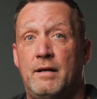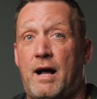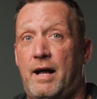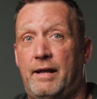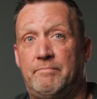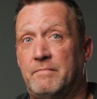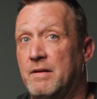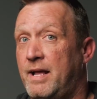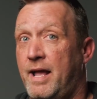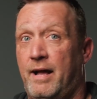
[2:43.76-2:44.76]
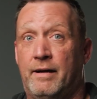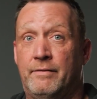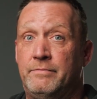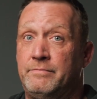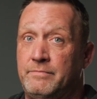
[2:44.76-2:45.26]
I have
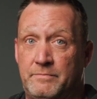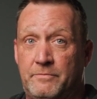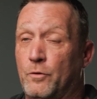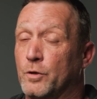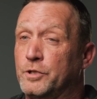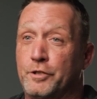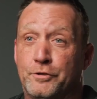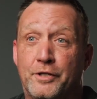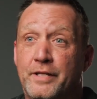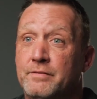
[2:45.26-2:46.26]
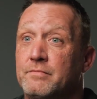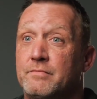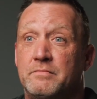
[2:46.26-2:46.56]
four children,